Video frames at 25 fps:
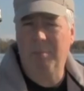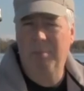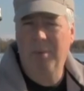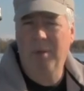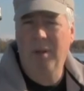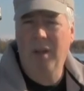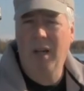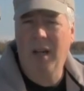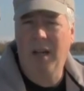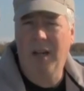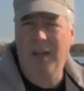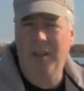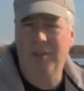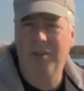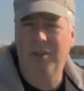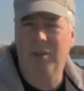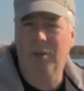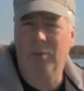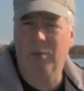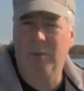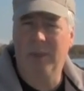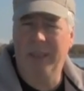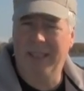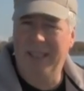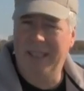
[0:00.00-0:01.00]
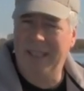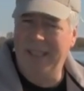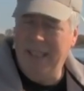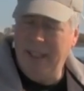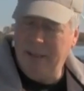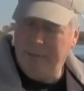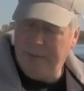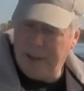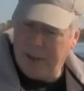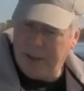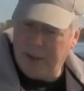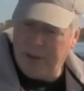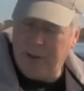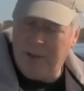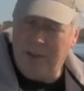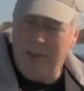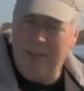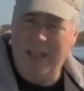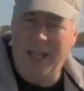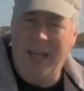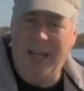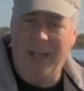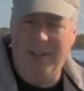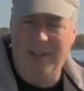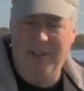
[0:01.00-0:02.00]
products to really give it a good
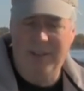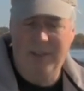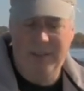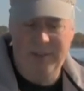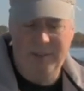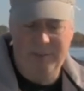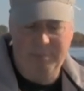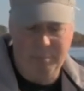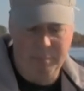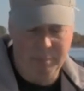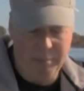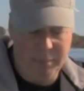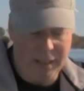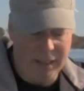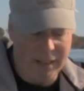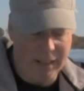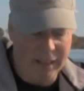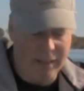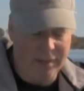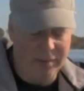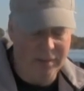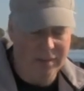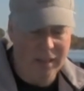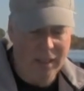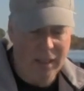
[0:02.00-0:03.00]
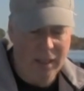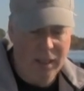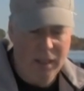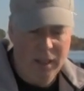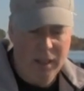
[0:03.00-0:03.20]
test, because